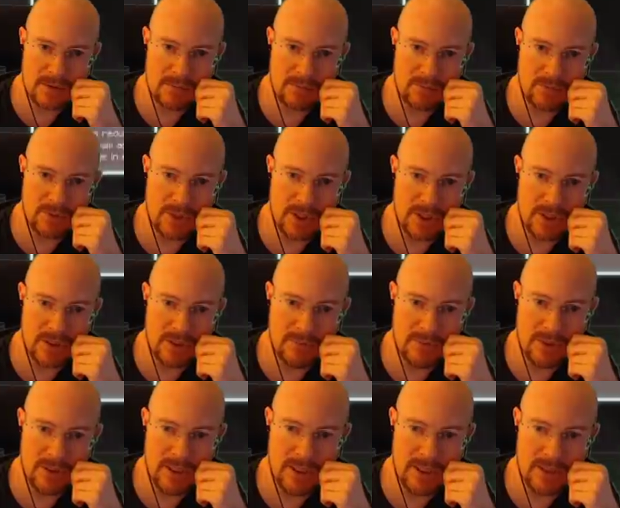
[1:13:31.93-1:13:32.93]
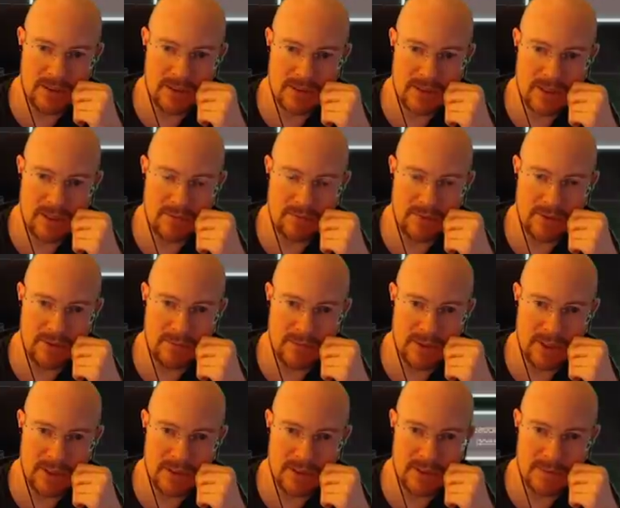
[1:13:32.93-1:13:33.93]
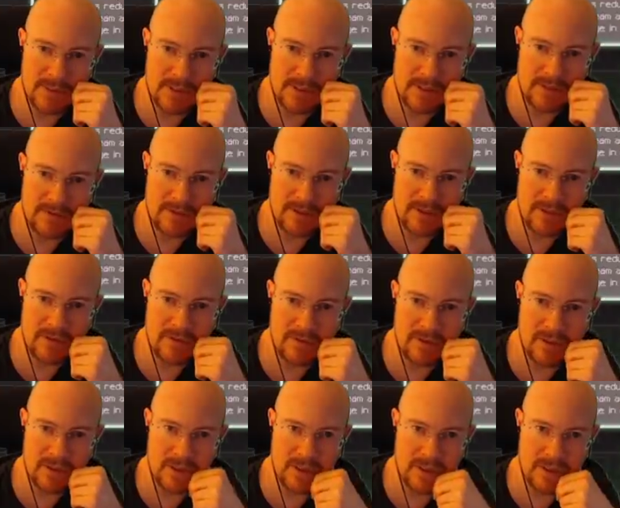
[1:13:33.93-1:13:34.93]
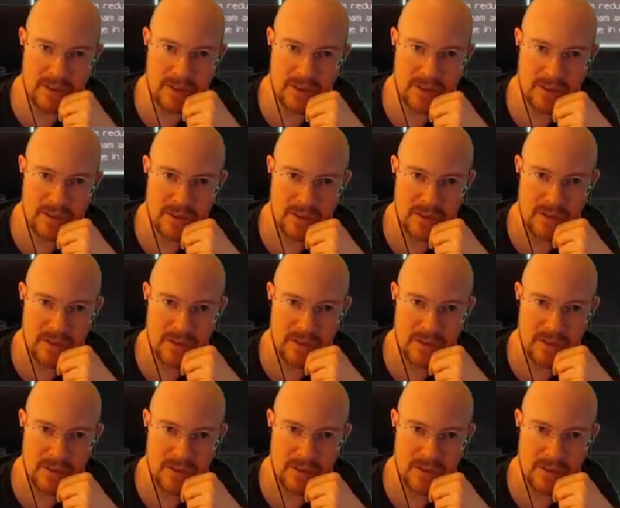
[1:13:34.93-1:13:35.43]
some reading a mind type reading mind type of stuff. So let's do this.